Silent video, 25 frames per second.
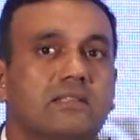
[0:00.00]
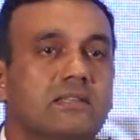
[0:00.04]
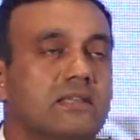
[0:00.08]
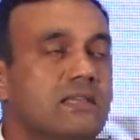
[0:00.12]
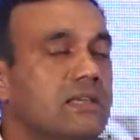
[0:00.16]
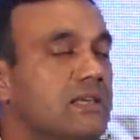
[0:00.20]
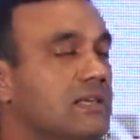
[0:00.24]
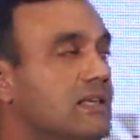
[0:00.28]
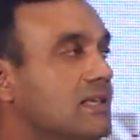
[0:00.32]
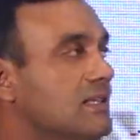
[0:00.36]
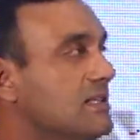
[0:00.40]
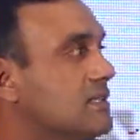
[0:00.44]

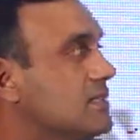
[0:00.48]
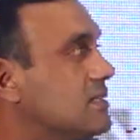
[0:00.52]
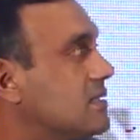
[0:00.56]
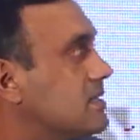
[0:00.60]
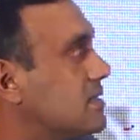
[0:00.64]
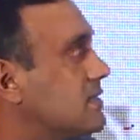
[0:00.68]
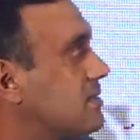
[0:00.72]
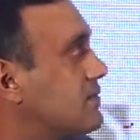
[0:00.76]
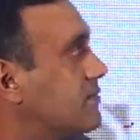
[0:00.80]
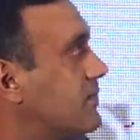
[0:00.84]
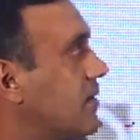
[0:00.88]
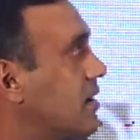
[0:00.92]

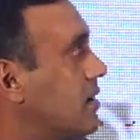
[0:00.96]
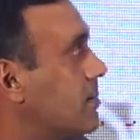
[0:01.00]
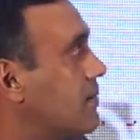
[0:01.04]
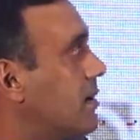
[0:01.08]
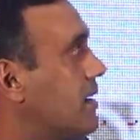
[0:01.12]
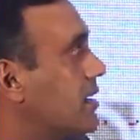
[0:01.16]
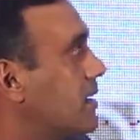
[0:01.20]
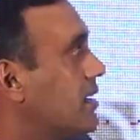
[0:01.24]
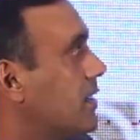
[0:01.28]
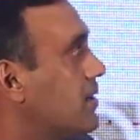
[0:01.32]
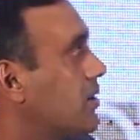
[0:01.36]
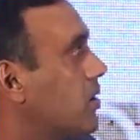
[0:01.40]
is
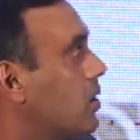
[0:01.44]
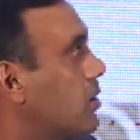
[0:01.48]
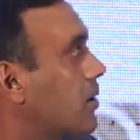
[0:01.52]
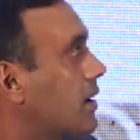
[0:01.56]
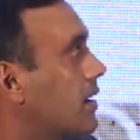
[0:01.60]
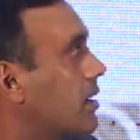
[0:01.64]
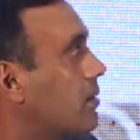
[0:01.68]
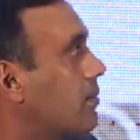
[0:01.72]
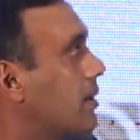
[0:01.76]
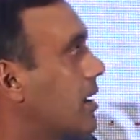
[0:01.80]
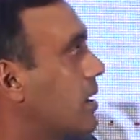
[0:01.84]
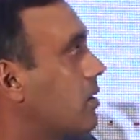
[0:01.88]
fundamentally
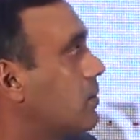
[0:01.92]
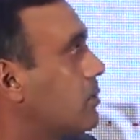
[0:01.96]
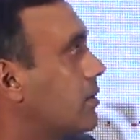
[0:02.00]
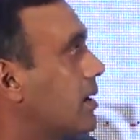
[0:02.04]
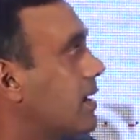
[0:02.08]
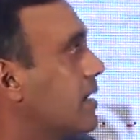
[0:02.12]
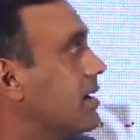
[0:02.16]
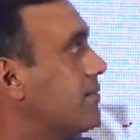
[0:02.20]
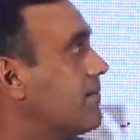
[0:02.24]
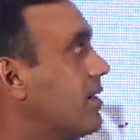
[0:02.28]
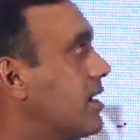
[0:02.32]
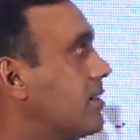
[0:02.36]
talking about
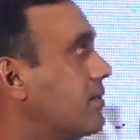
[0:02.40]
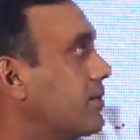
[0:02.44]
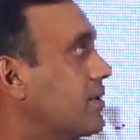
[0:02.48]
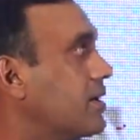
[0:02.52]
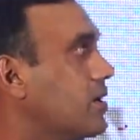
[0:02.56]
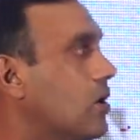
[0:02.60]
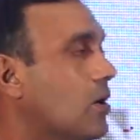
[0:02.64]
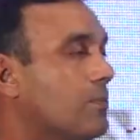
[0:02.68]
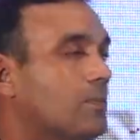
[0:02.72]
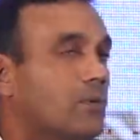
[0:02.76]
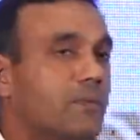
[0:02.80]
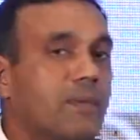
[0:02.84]
inventory
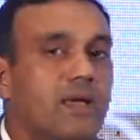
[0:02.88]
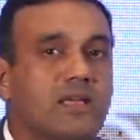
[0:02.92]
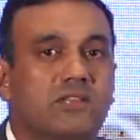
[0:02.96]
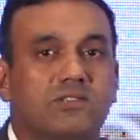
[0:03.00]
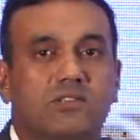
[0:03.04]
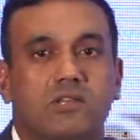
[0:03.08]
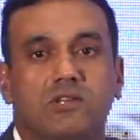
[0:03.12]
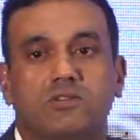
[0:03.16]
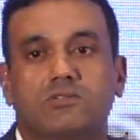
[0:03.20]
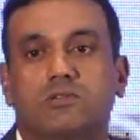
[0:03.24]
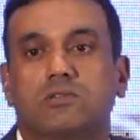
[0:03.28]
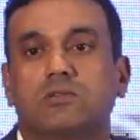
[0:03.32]

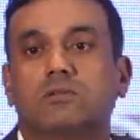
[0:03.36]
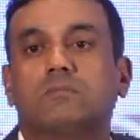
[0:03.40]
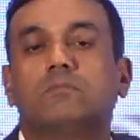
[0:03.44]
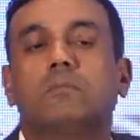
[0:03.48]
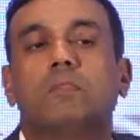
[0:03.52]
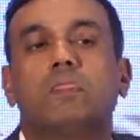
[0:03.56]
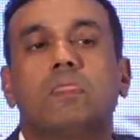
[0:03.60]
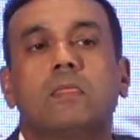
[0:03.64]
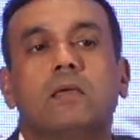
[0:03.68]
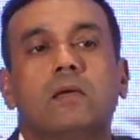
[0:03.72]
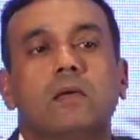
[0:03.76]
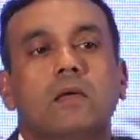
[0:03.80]
optimization
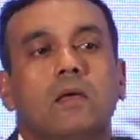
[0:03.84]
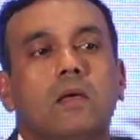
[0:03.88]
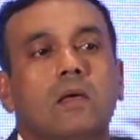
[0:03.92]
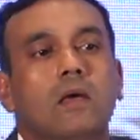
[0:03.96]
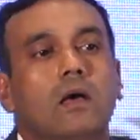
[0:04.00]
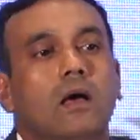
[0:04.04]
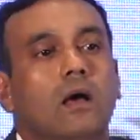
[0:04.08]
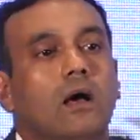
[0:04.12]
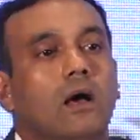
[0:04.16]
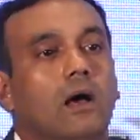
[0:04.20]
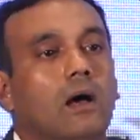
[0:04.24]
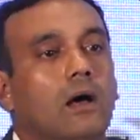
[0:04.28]

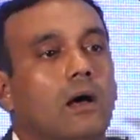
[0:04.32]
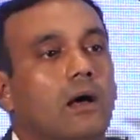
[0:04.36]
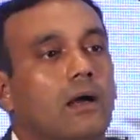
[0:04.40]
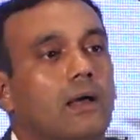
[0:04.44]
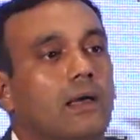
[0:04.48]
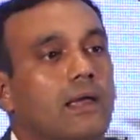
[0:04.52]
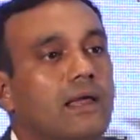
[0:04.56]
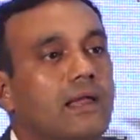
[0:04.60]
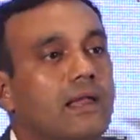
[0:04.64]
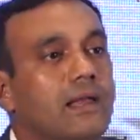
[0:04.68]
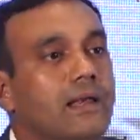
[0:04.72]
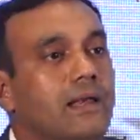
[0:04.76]

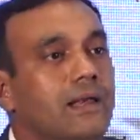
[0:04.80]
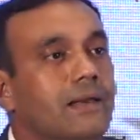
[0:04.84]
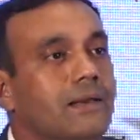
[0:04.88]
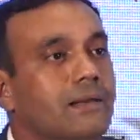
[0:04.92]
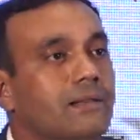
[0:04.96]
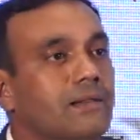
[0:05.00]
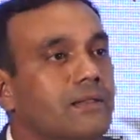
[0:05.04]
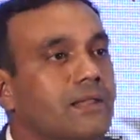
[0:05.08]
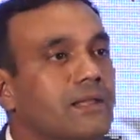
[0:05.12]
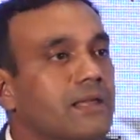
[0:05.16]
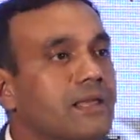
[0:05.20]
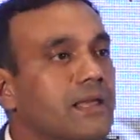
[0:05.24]

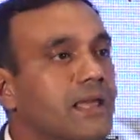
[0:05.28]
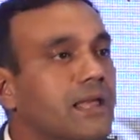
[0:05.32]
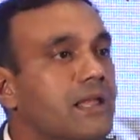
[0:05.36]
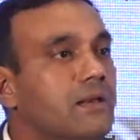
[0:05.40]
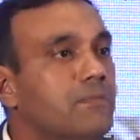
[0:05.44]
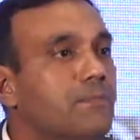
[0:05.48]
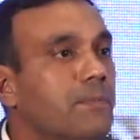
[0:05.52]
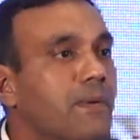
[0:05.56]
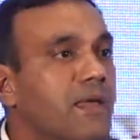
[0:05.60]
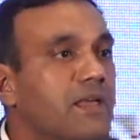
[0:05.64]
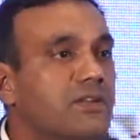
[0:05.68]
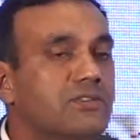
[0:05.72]
in the
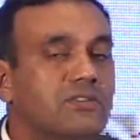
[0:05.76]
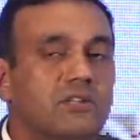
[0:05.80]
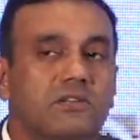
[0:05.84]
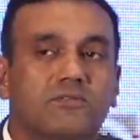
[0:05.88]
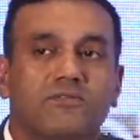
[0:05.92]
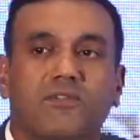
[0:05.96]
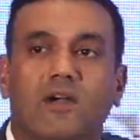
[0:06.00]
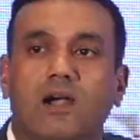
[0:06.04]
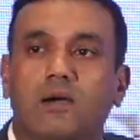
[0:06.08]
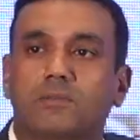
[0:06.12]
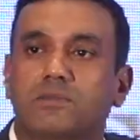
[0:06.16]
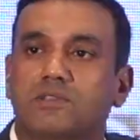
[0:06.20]
inpatient
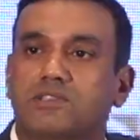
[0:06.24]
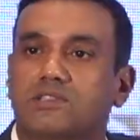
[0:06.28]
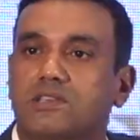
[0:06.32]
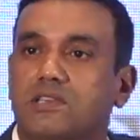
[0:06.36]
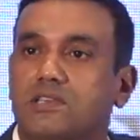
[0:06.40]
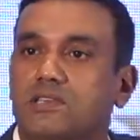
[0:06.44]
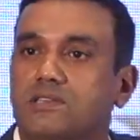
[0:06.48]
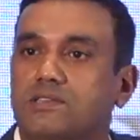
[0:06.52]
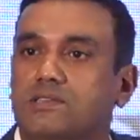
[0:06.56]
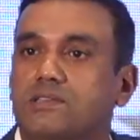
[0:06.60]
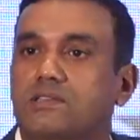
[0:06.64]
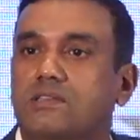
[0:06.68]

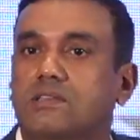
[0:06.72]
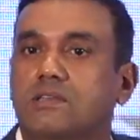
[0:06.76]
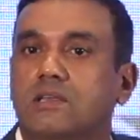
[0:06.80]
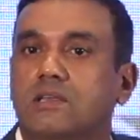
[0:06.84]
pharmacies